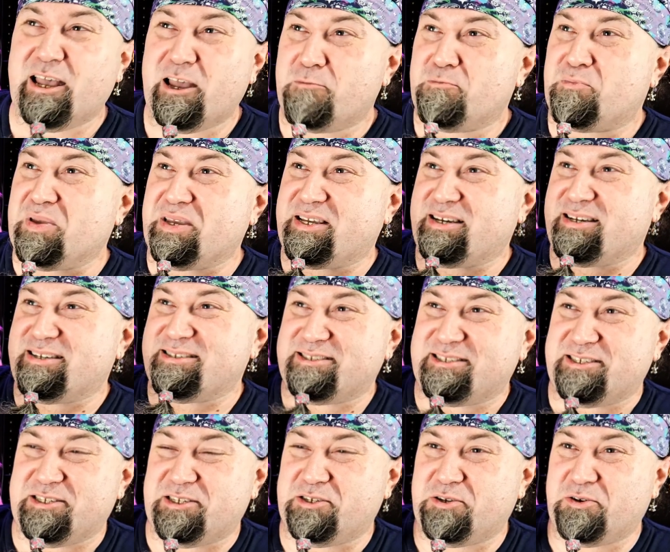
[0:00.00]
because
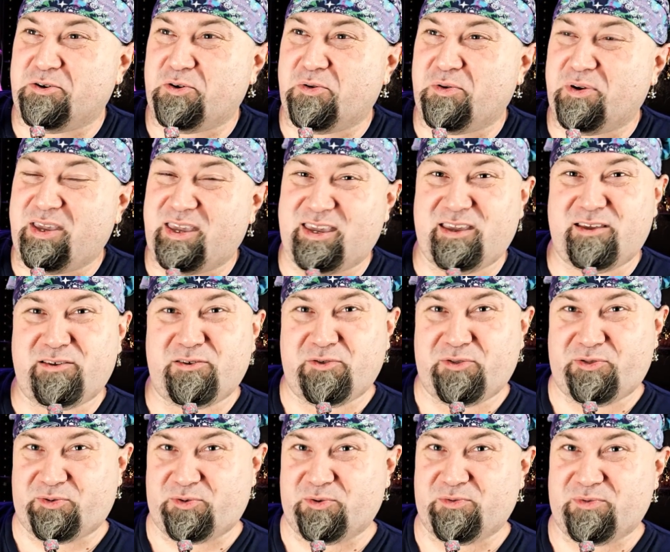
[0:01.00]
you heal
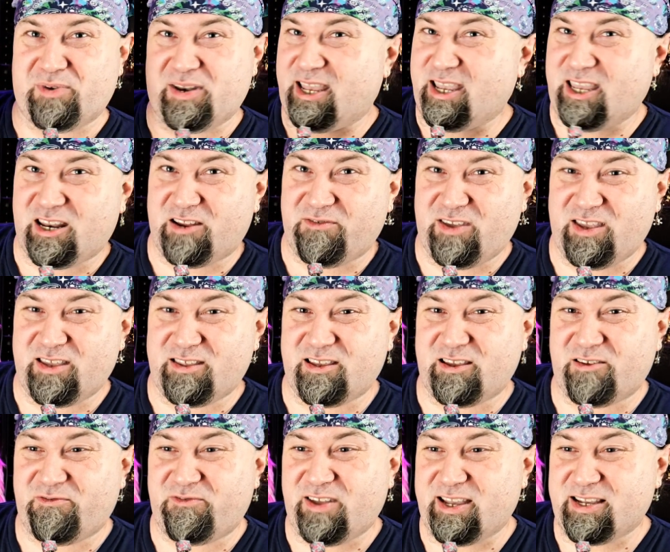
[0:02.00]
through negative
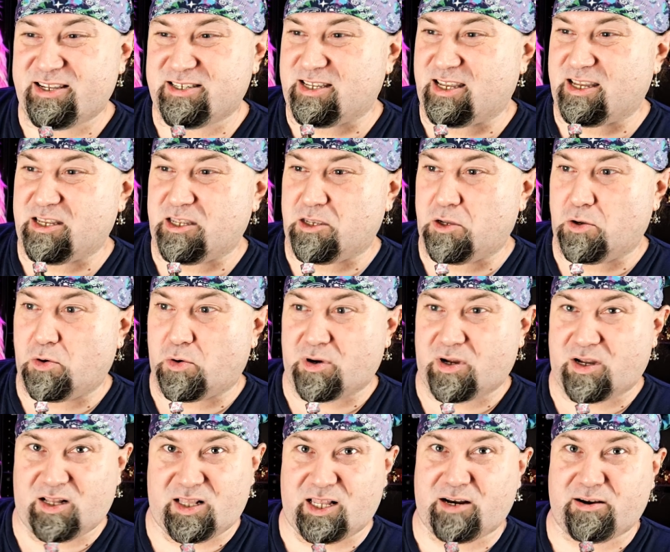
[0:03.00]
healing effects, and your
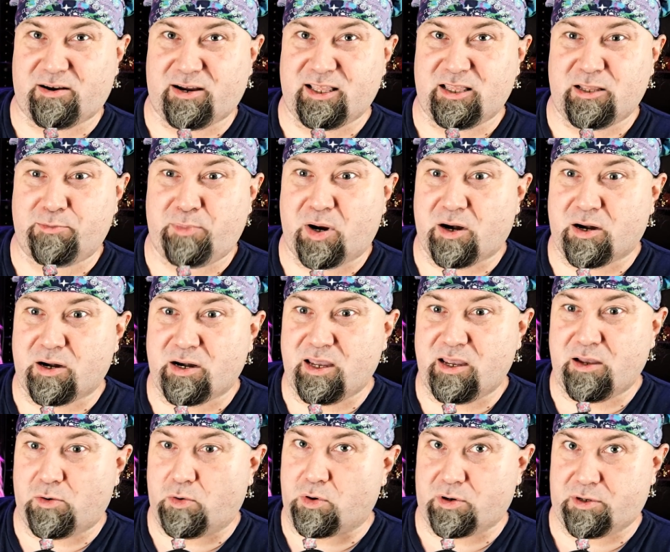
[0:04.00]
cleric in the
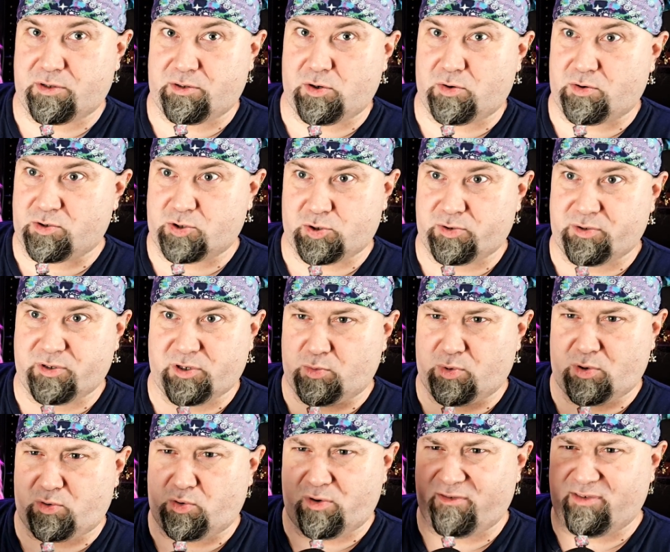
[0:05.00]
party, or your druid,
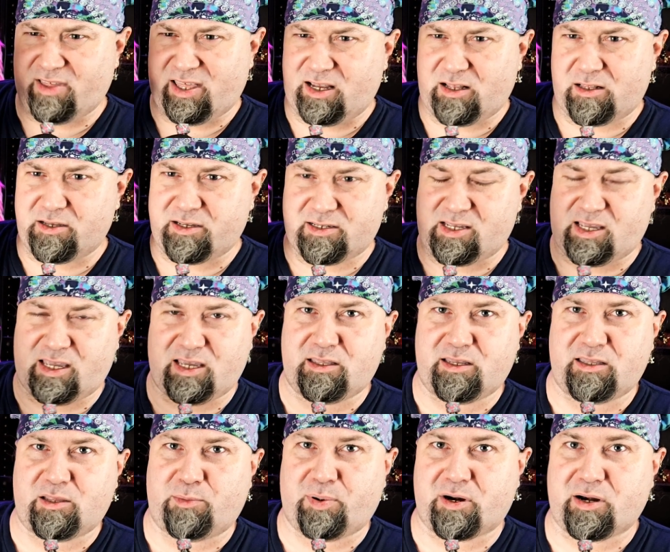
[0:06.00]
or whoever the hell is
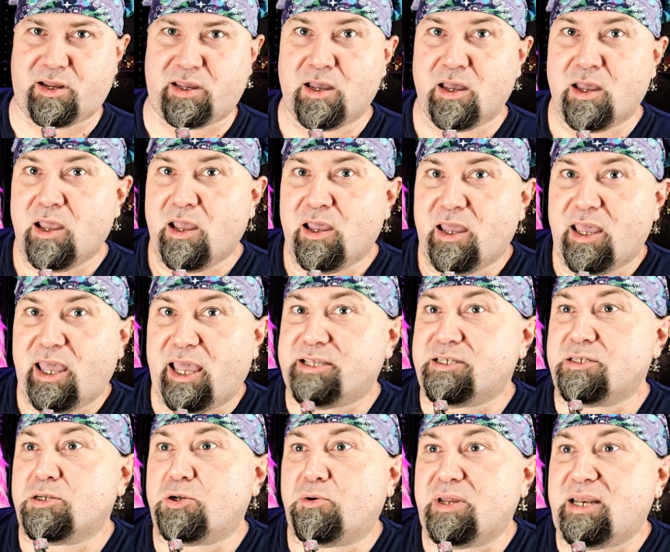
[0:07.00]
healing the party,
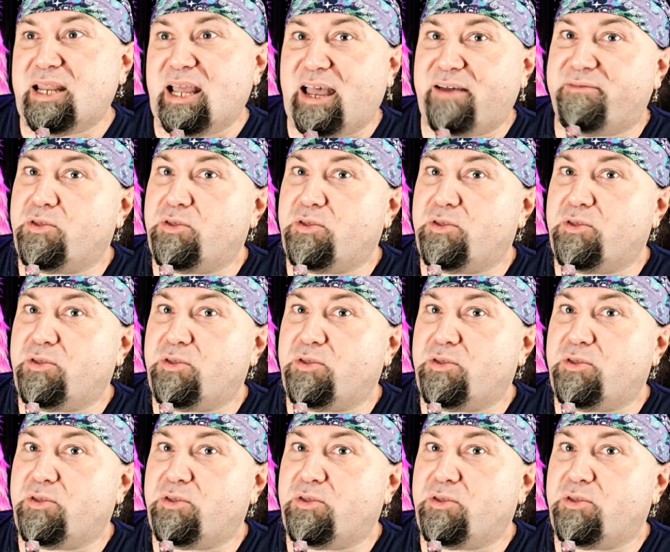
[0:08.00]
isn't going to have